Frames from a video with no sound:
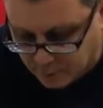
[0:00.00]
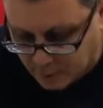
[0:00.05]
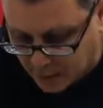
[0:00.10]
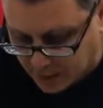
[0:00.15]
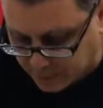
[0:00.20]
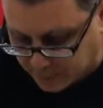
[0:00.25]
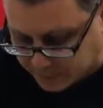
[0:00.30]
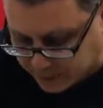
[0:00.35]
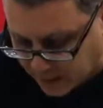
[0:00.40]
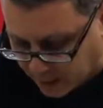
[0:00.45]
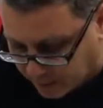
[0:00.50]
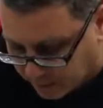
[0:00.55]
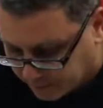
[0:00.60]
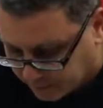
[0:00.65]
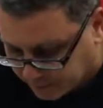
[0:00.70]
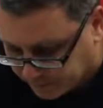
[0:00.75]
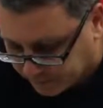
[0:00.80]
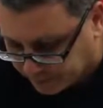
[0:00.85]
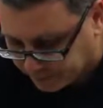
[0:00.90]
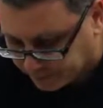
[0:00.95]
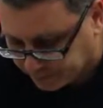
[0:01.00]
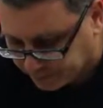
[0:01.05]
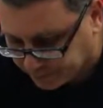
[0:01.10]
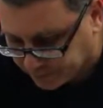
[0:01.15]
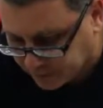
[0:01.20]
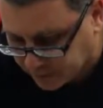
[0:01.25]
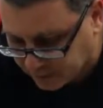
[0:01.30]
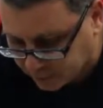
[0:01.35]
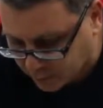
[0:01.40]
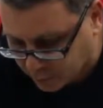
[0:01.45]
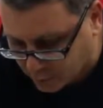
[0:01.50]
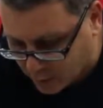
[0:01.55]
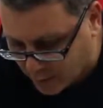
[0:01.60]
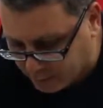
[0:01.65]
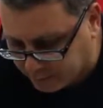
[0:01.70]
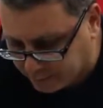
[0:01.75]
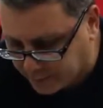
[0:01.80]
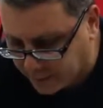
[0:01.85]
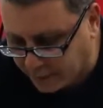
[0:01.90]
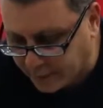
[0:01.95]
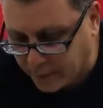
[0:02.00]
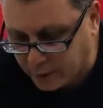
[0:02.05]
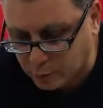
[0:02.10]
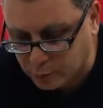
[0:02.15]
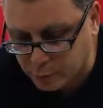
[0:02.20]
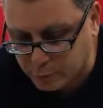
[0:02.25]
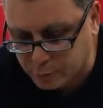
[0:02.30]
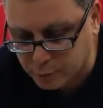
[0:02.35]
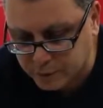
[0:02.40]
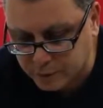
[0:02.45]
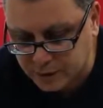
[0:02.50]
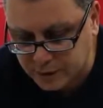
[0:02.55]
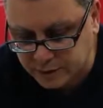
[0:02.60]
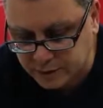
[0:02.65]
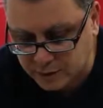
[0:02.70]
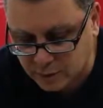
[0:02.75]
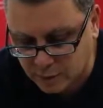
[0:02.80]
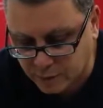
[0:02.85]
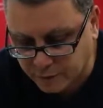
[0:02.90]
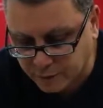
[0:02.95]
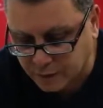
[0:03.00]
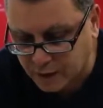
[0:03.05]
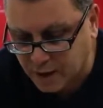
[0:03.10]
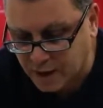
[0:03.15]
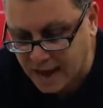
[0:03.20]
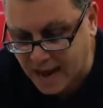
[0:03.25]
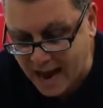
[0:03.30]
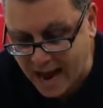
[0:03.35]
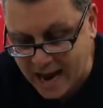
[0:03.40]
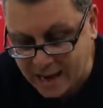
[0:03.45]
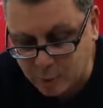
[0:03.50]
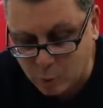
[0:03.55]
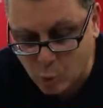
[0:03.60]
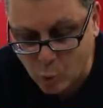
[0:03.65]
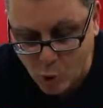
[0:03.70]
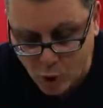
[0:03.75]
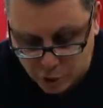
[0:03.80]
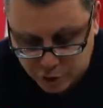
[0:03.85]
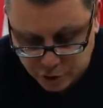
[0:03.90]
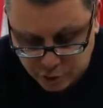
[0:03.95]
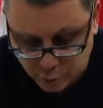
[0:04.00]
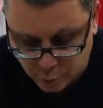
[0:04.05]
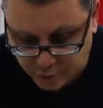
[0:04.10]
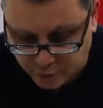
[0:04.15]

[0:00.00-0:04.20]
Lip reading: Paper towel, give it a rub, and that'll remove anything off it, and wash it